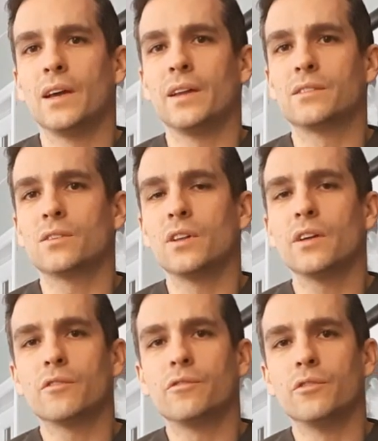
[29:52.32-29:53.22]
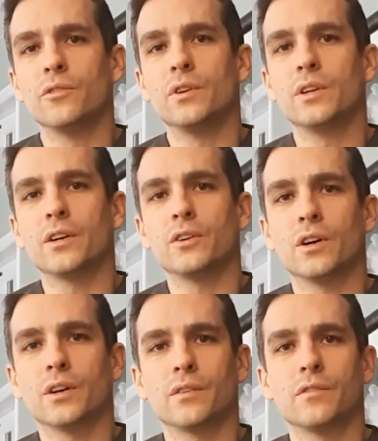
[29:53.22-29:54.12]
And it's all out of food, and now you have
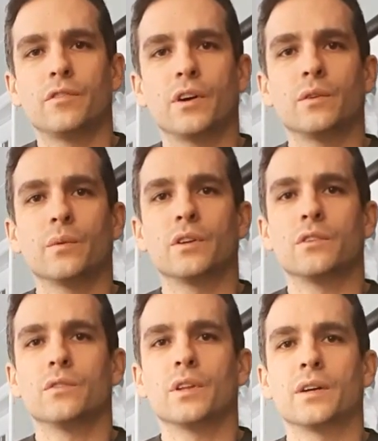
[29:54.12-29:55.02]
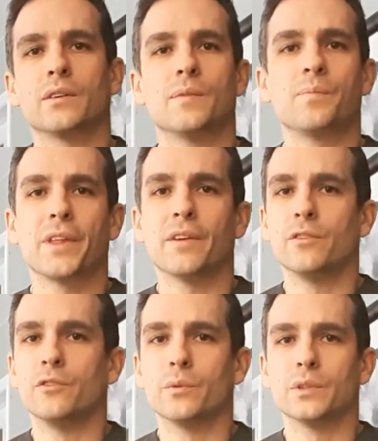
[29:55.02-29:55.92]
gotta find a way to do that.
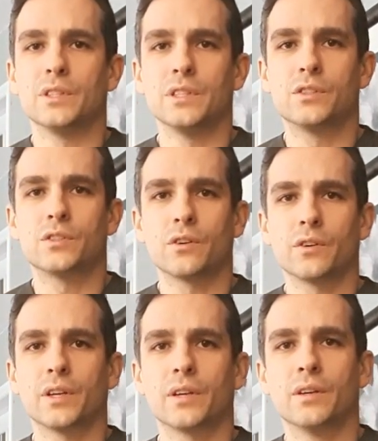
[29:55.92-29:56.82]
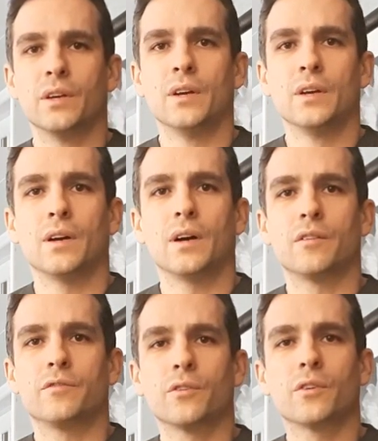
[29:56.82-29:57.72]
If you do a seed starting
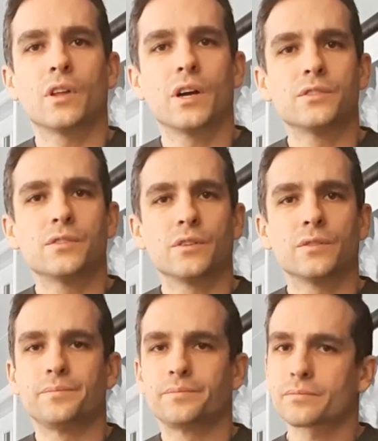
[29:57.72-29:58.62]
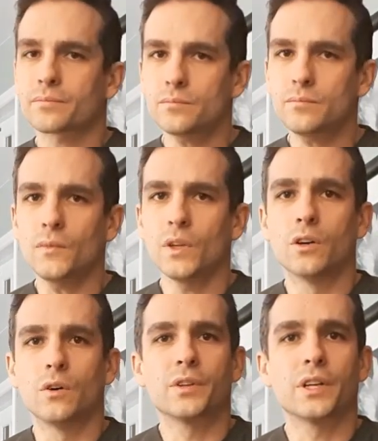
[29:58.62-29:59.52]
uh, fertilizer, you
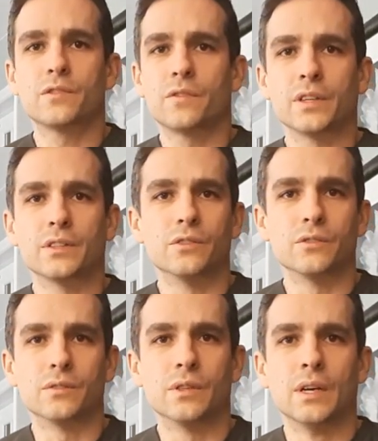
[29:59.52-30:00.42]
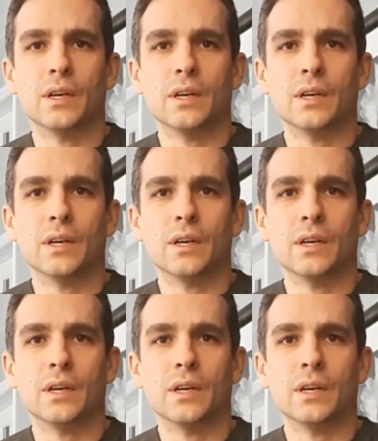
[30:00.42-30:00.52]
know, that's fine too.